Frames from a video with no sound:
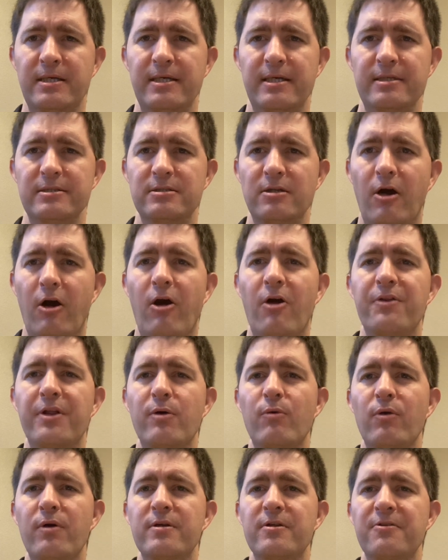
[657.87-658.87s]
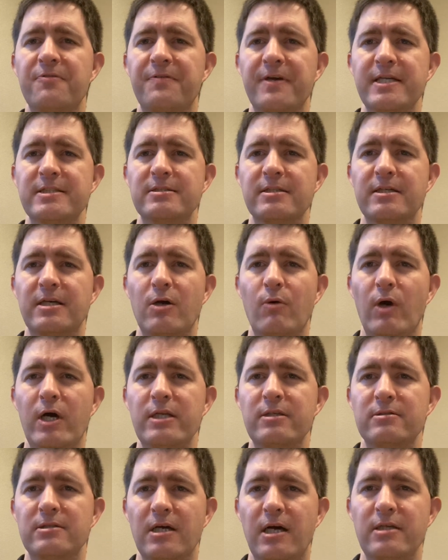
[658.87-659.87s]
is are they willing to face the
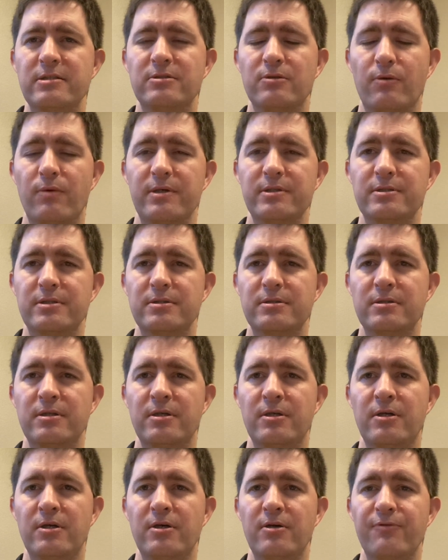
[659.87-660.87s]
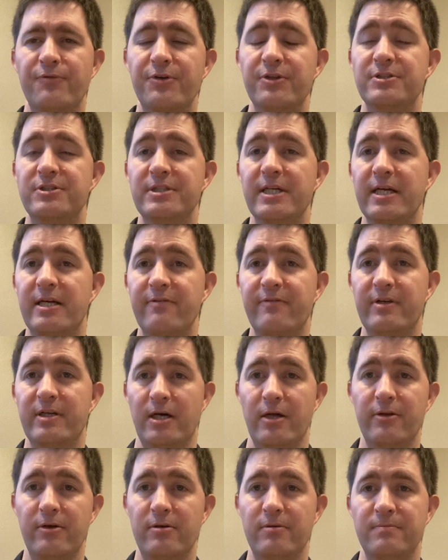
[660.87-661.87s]
consequences for the sake of
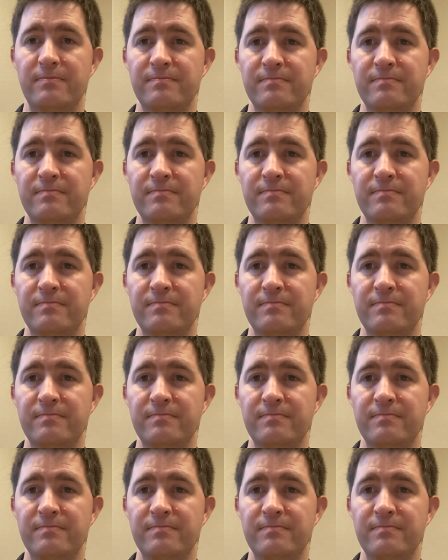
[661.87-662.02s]
another?